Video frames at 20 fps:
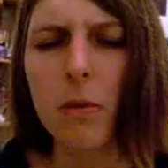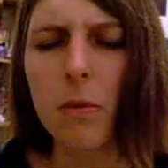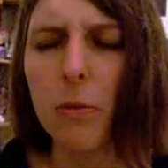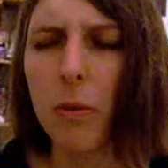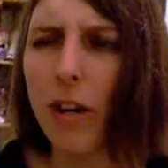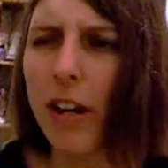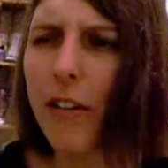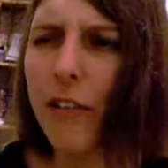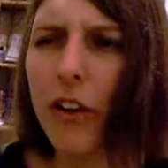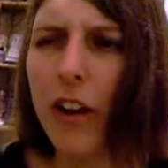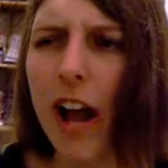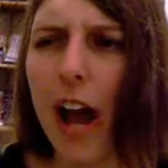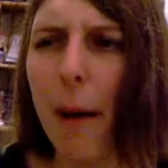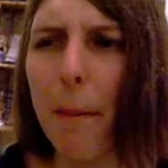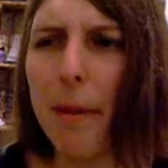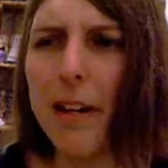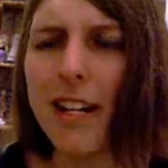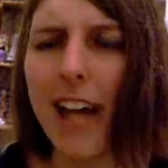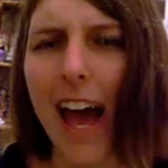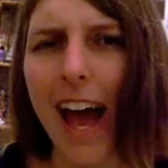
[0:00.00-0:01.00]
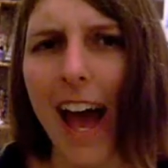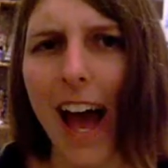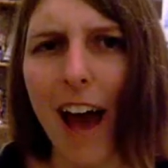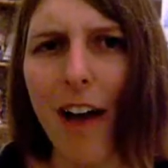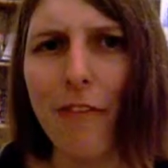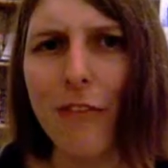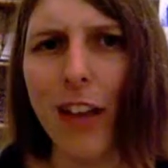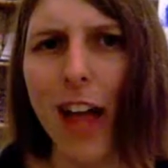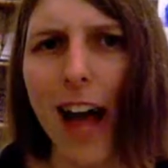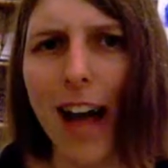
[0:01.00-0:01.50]
Whatever happened to
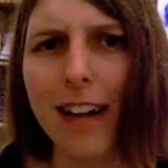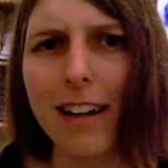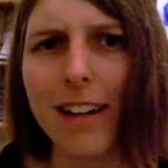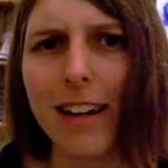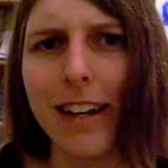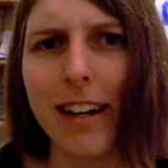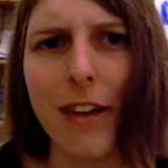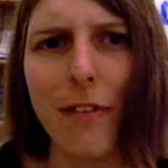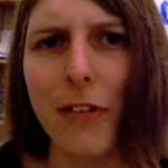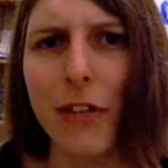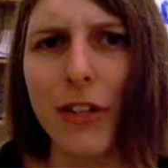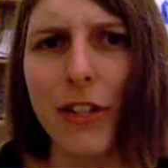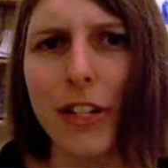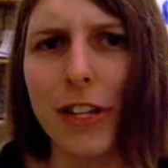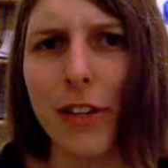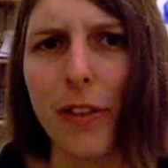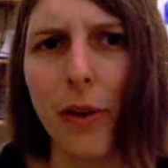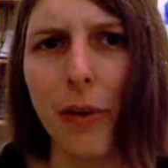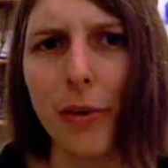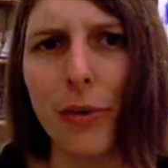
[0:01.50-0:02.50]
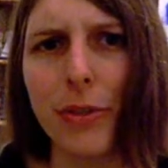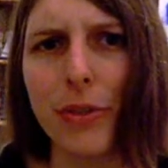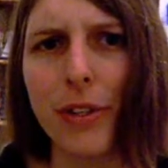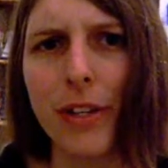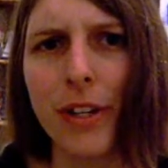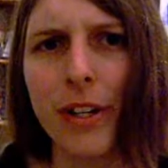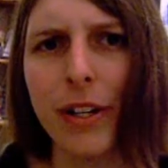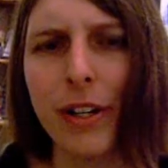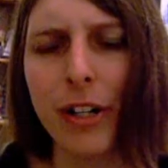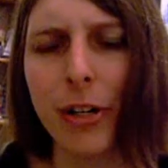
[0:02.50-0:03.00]
Aflac? I never see those
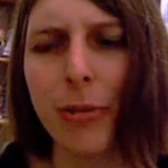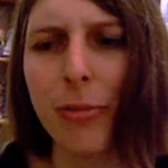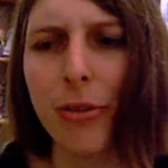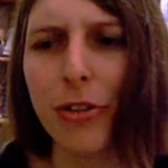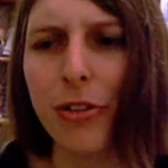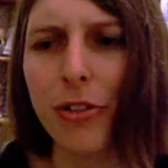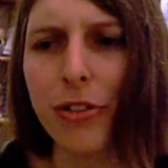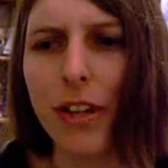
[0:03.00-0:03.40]
commercials